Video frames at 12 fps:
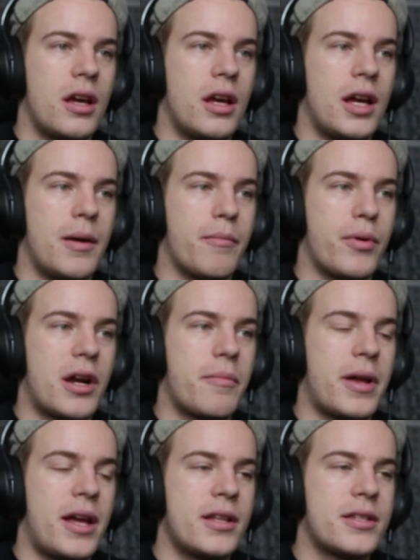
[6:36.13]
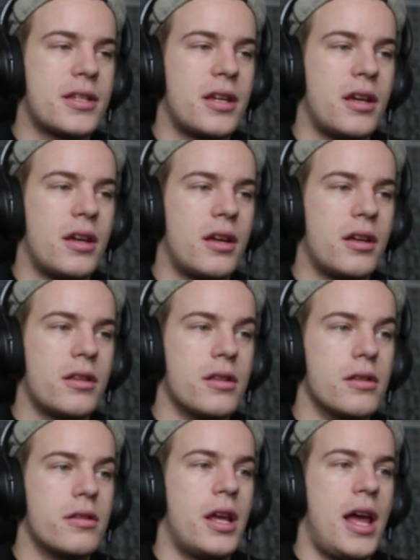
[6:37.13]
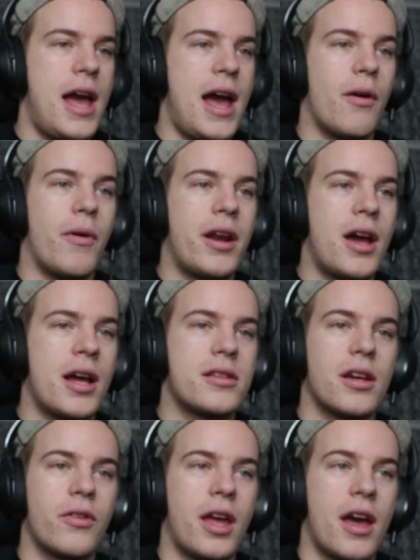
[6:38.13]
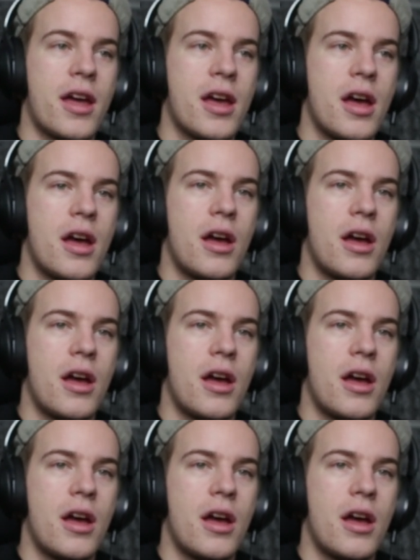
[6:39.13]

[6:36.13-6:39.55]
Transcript: Um, brown pants? Yeah, why not? Okay.